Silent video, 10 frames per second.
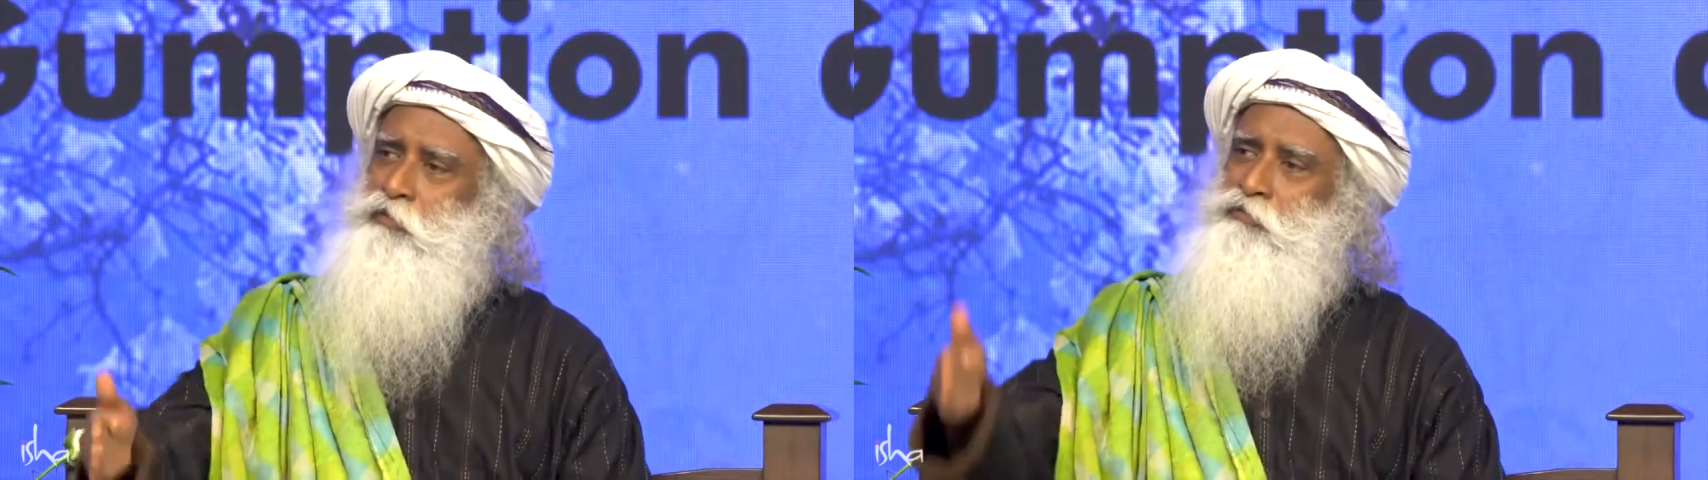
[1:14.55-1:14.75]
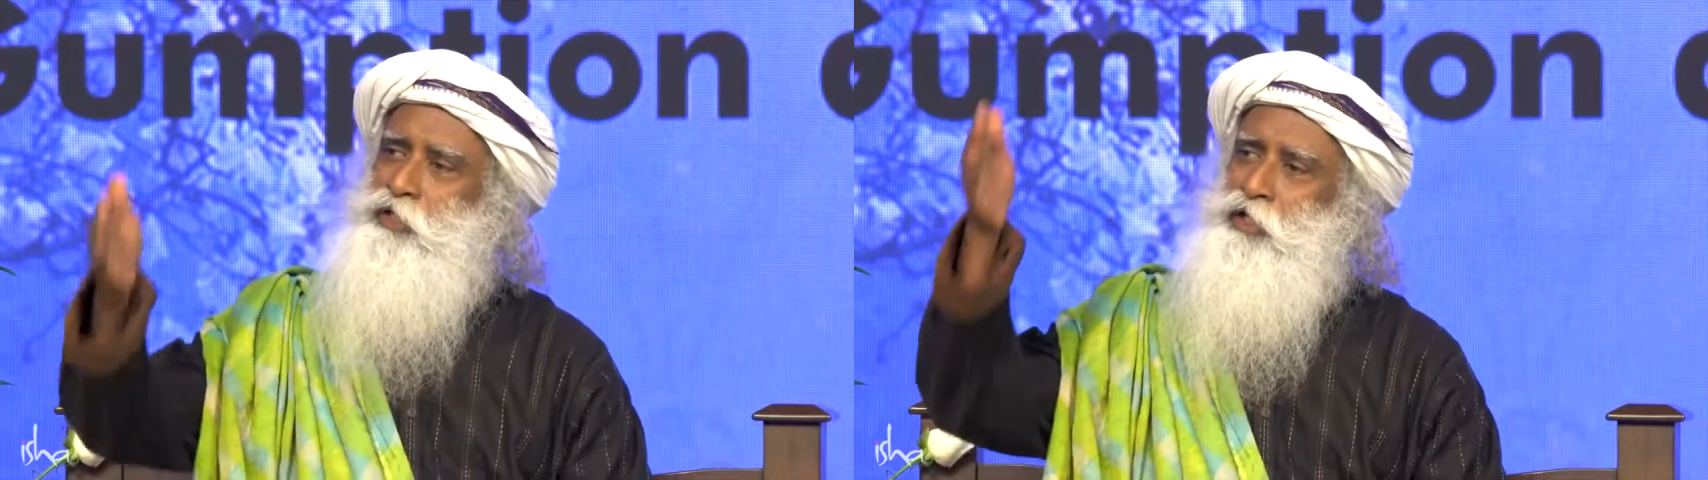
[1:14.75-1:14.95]

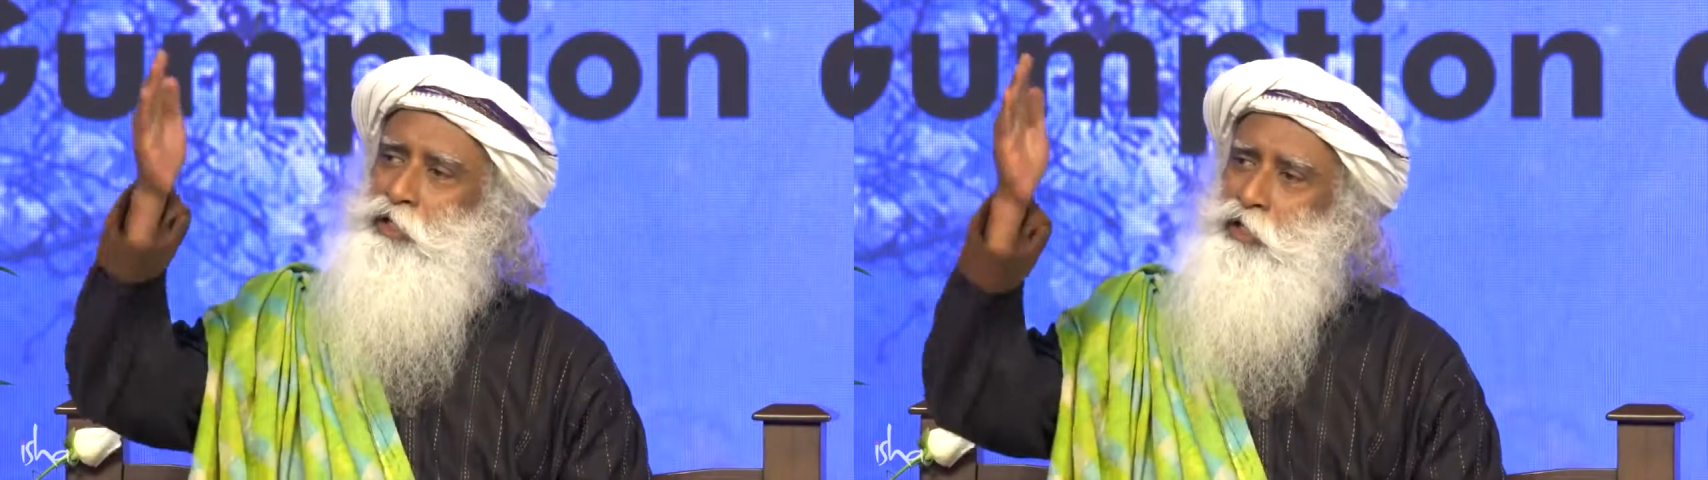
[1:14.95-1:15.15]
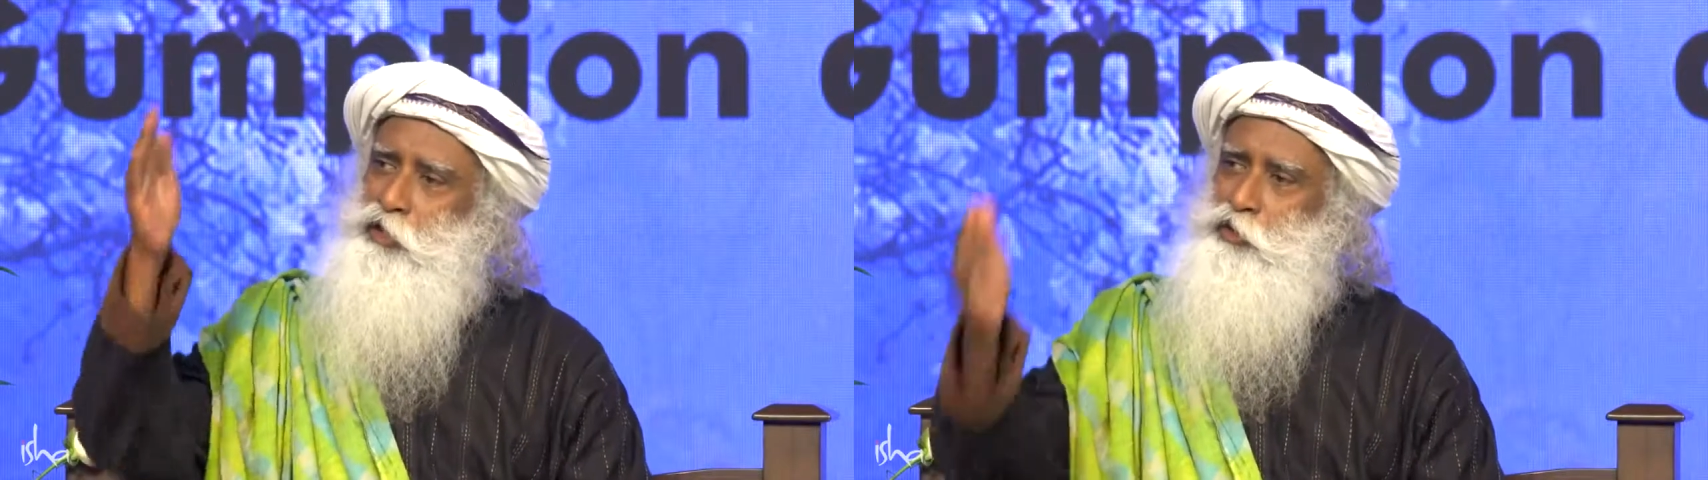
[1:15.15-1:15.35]
We
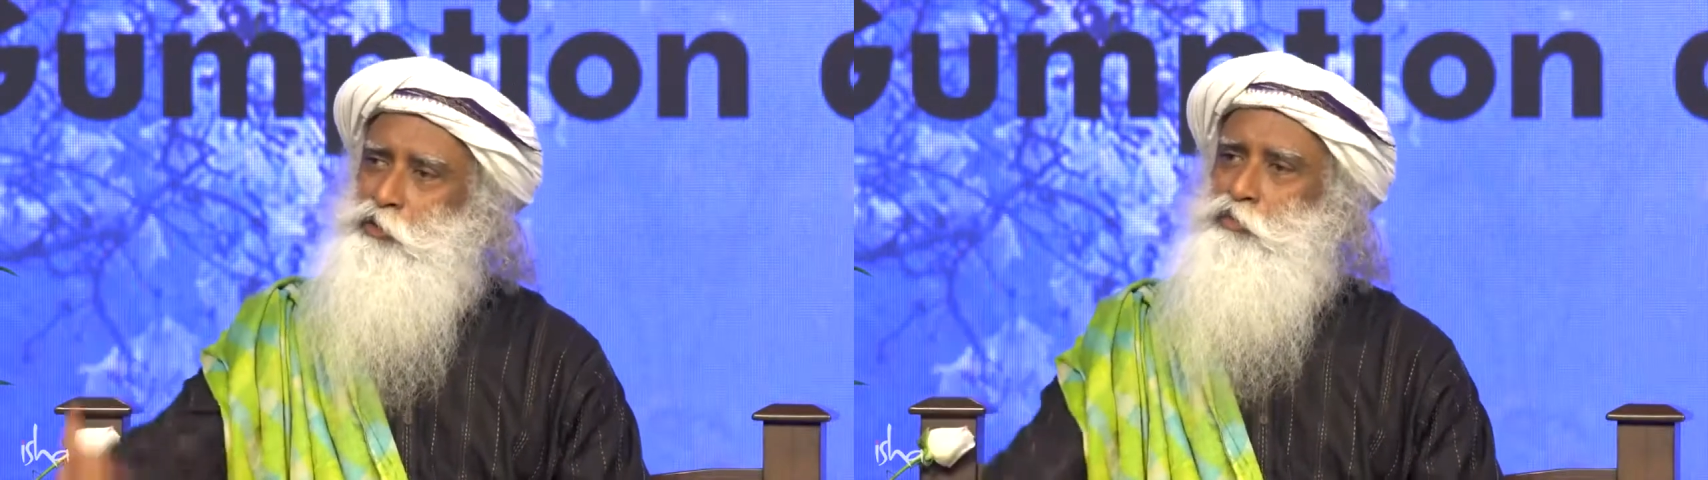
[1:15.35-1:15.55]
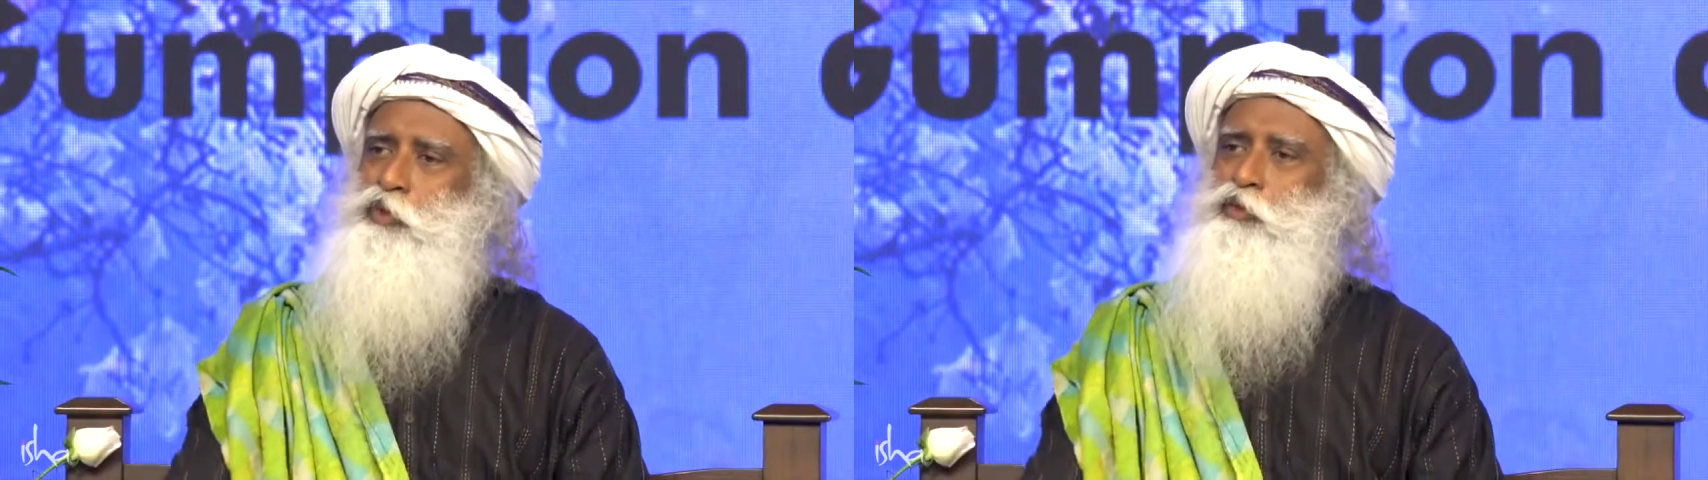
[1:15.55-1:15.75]
need
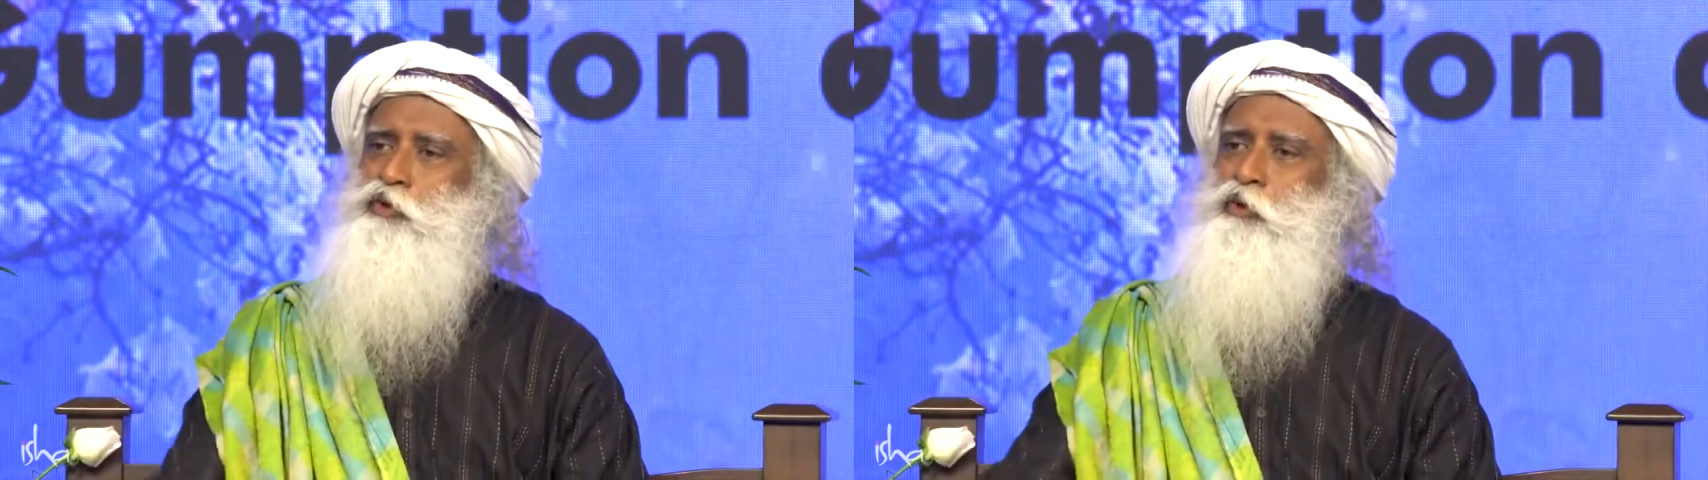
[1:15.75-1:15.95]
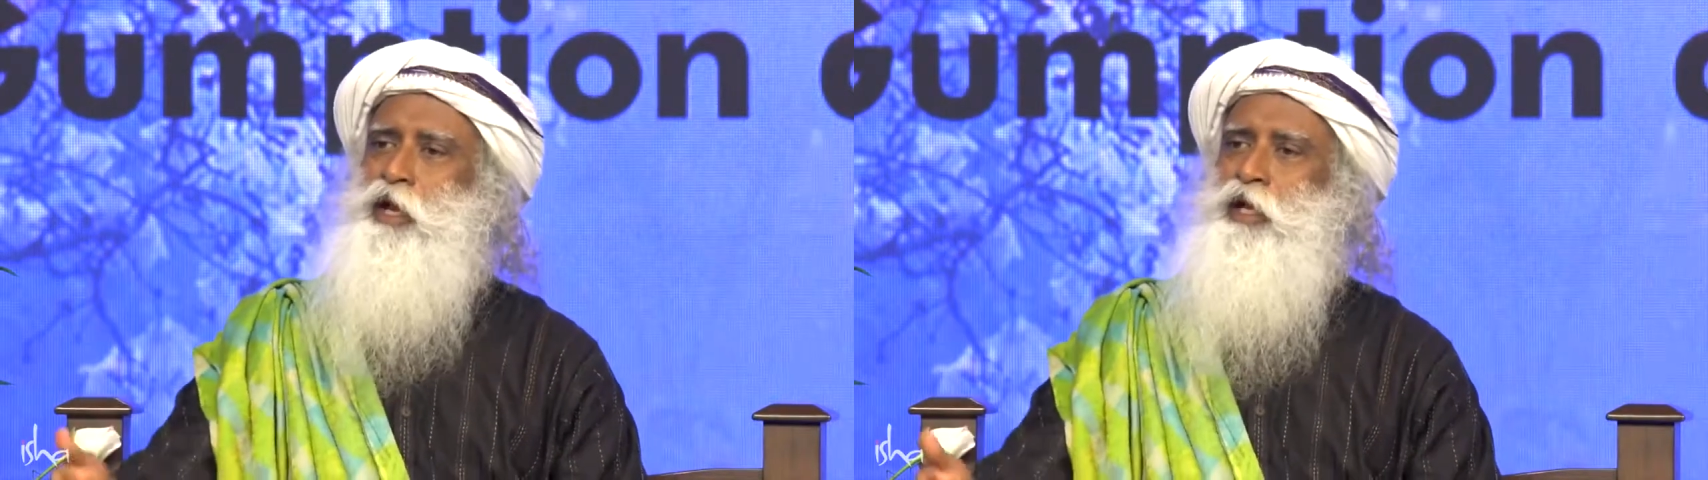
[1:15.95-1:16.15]
to
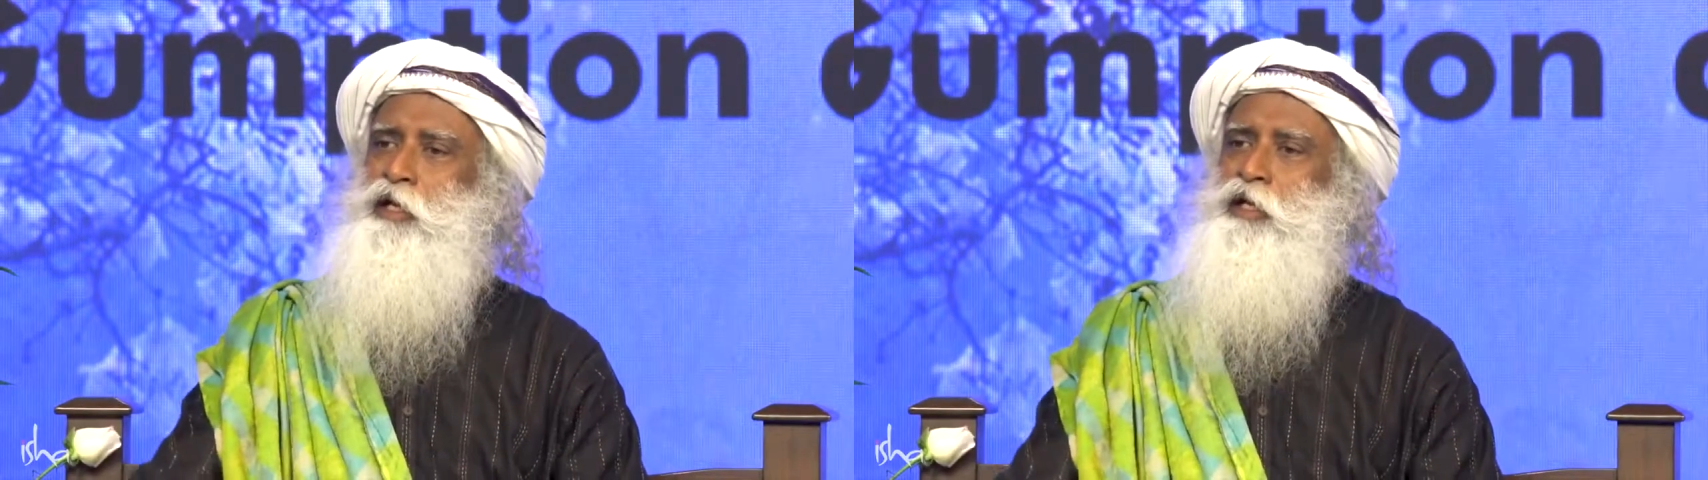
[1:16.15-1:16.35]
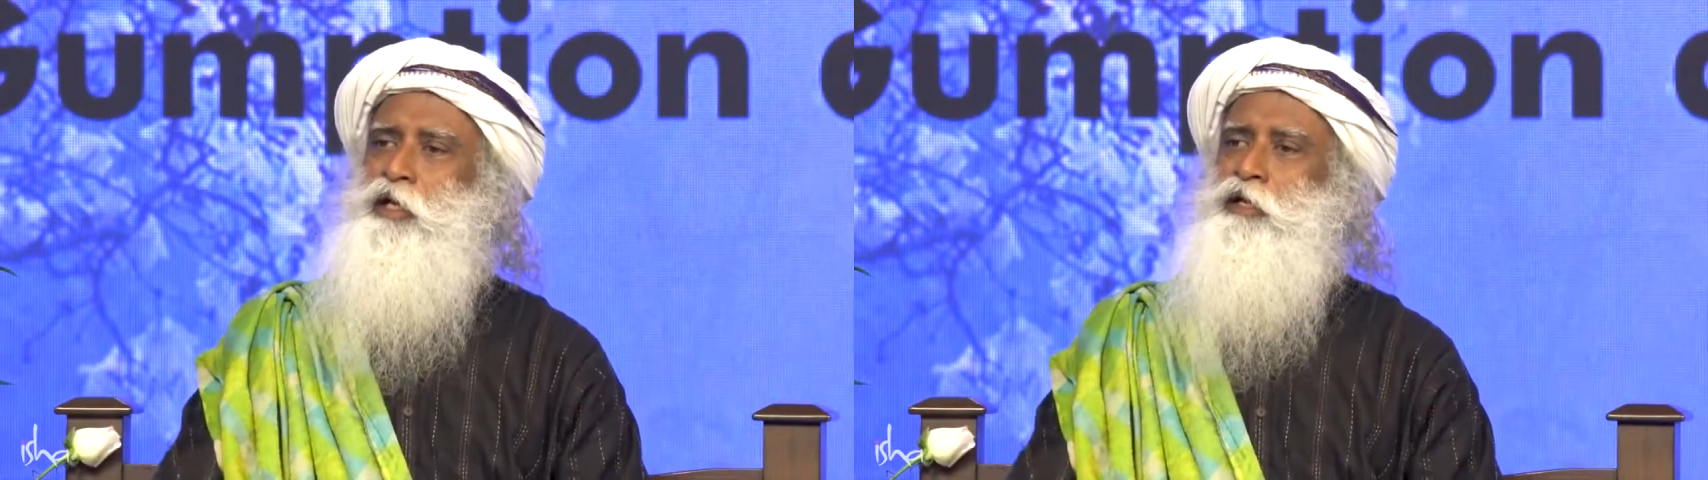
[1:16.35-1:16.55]
move humanity